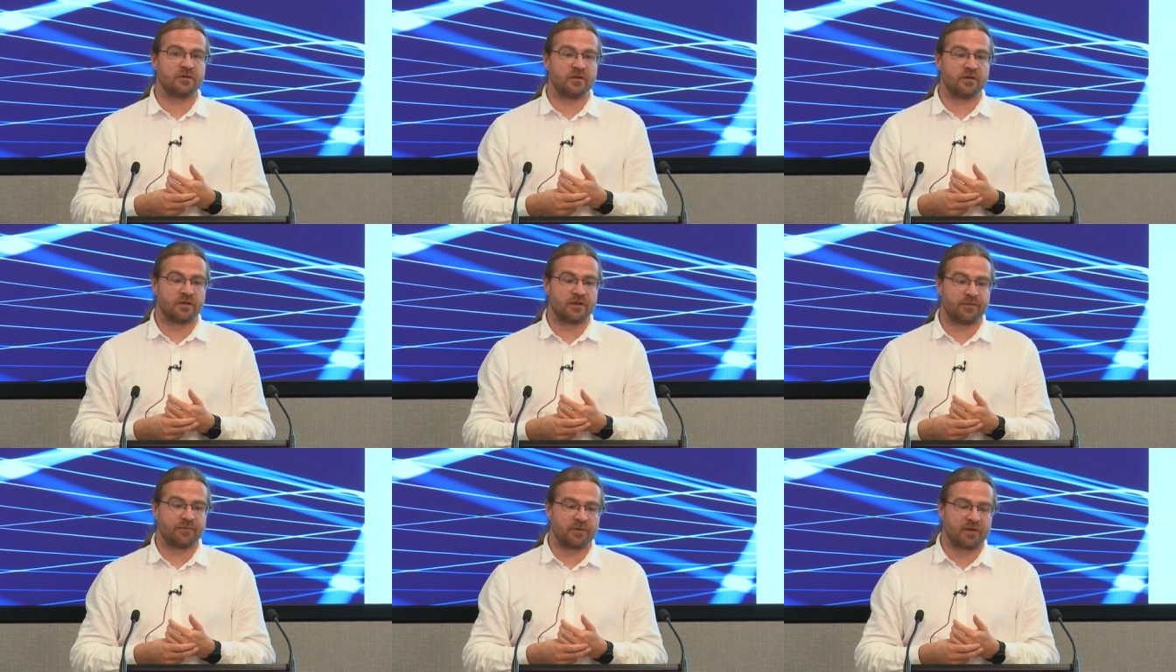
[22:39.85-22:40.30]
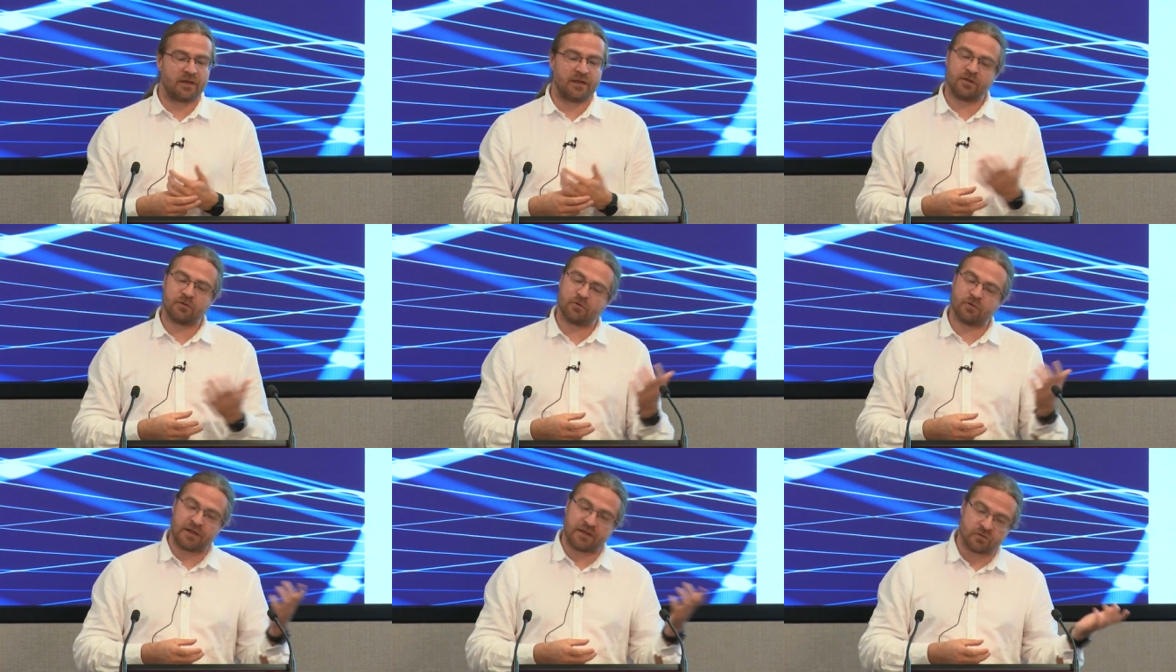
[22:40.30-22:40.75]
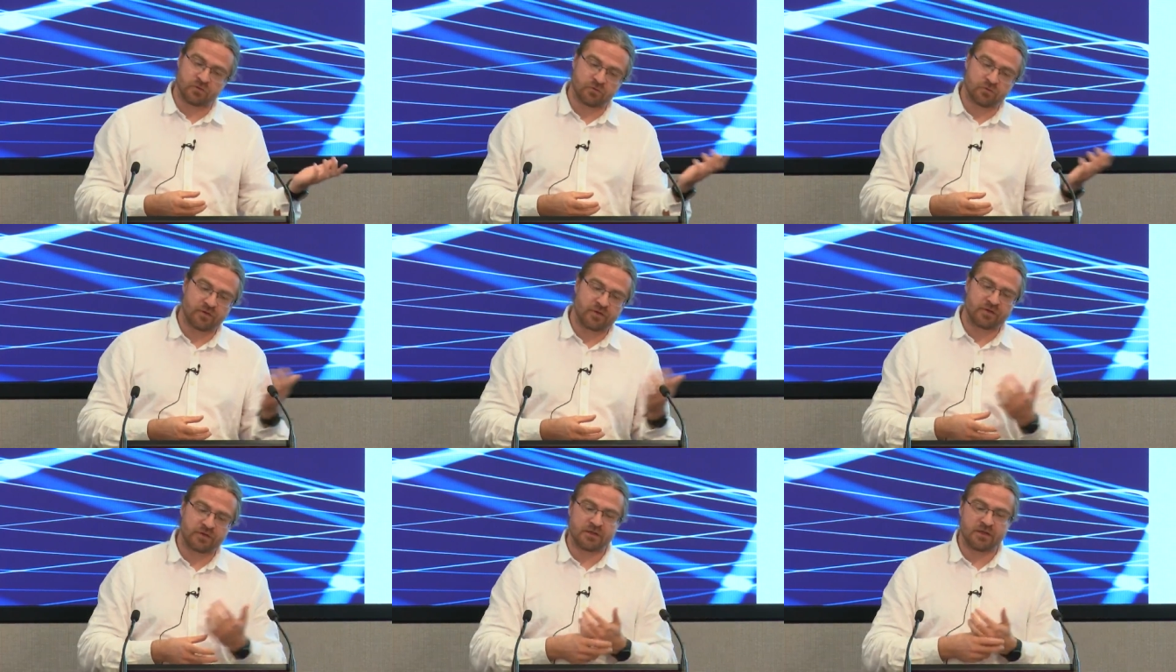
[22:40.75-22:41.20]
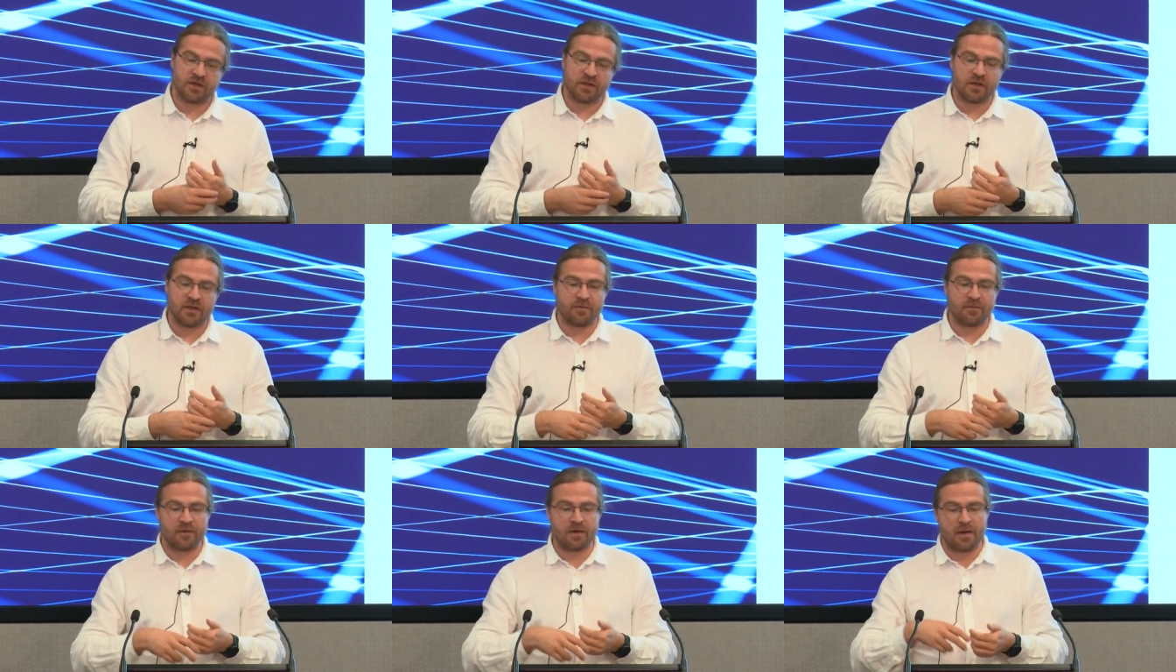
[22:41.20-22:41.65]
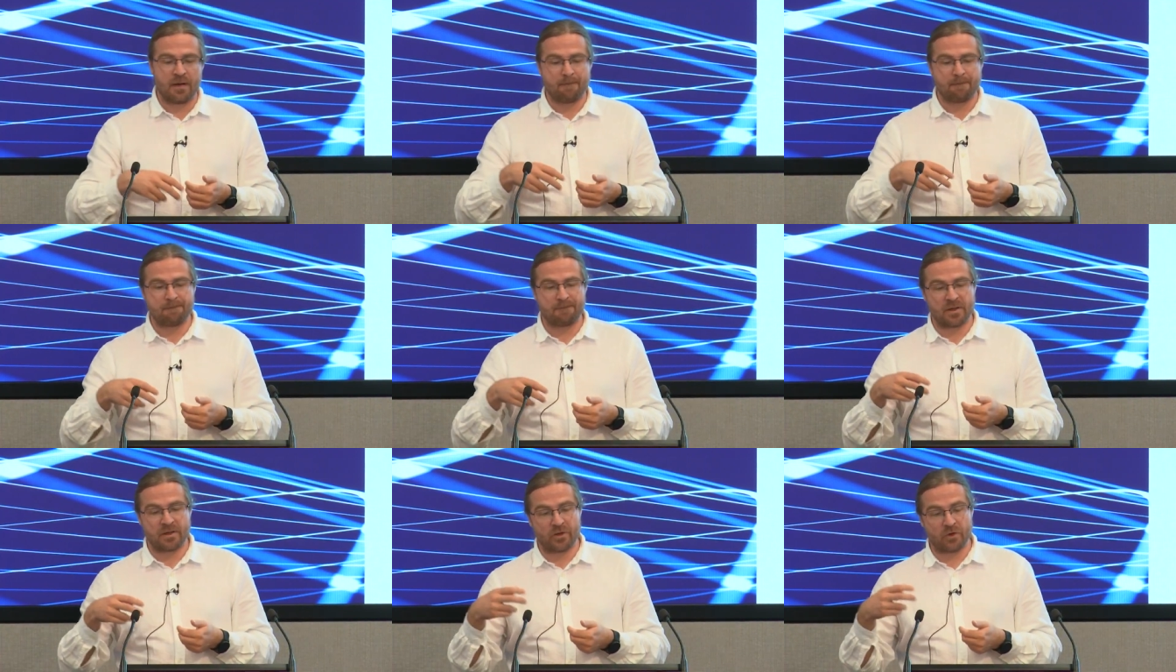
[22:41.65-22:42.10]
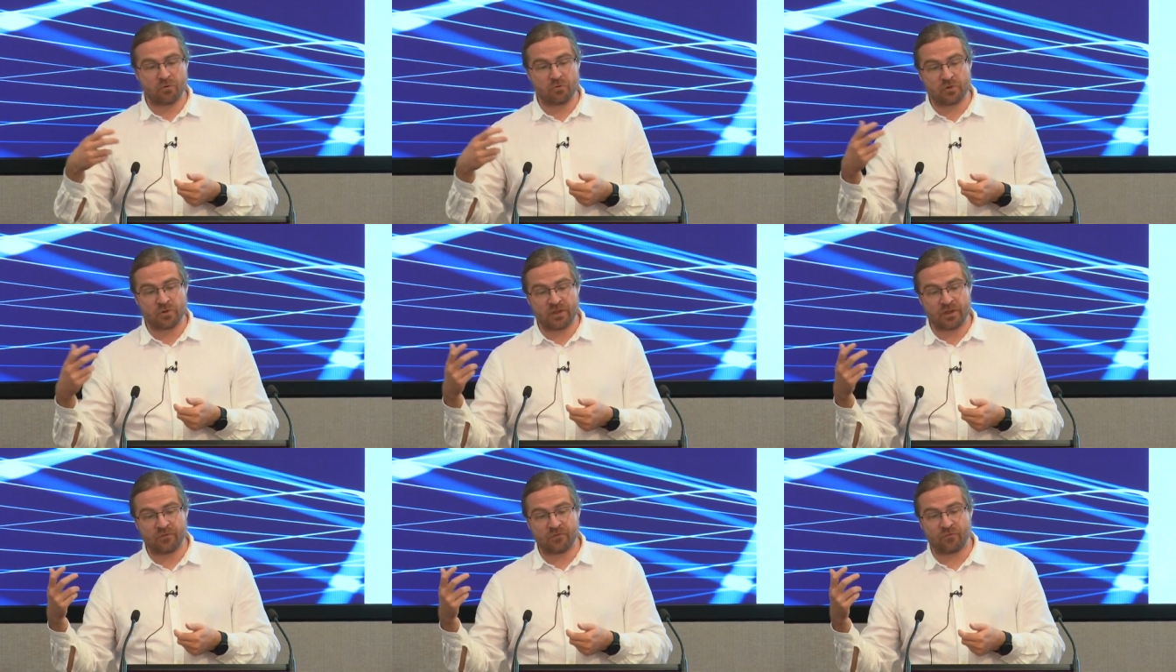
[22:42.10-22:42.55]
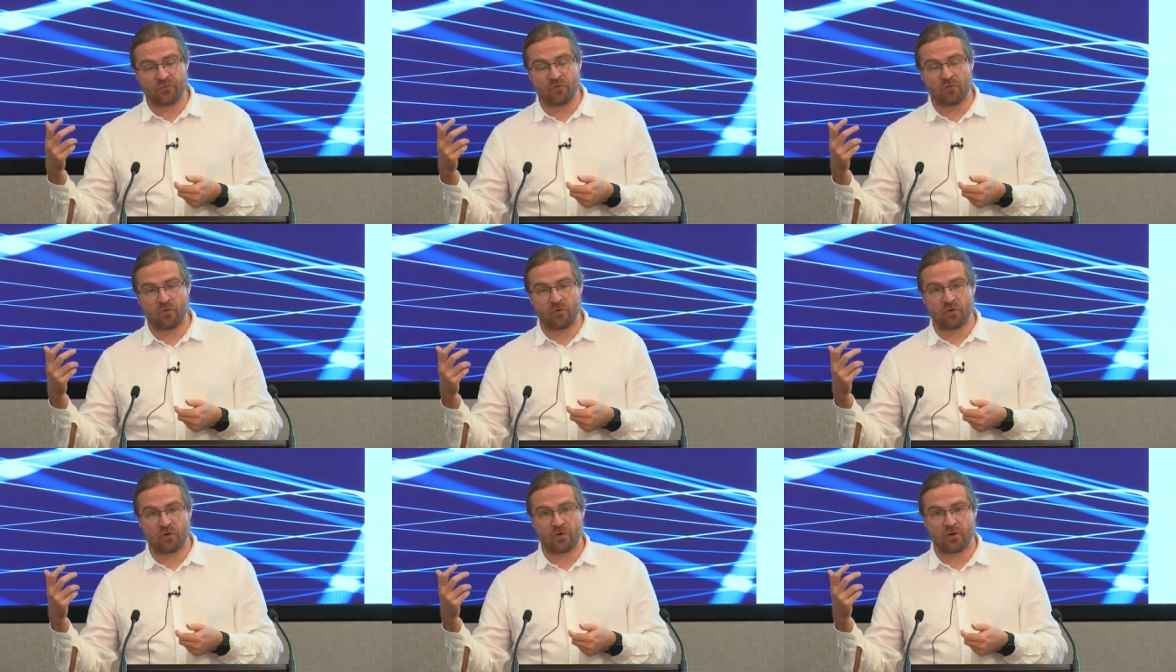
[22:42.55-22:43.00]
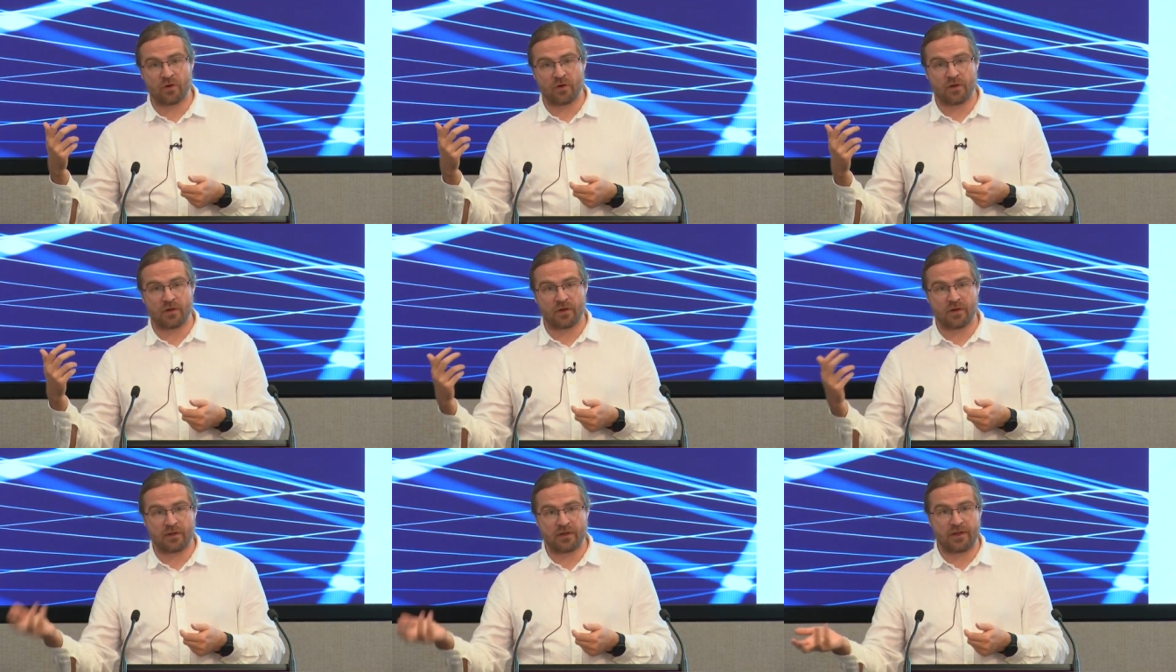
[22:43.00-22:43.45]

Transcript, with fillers: Um, Calico can do that but only for uh,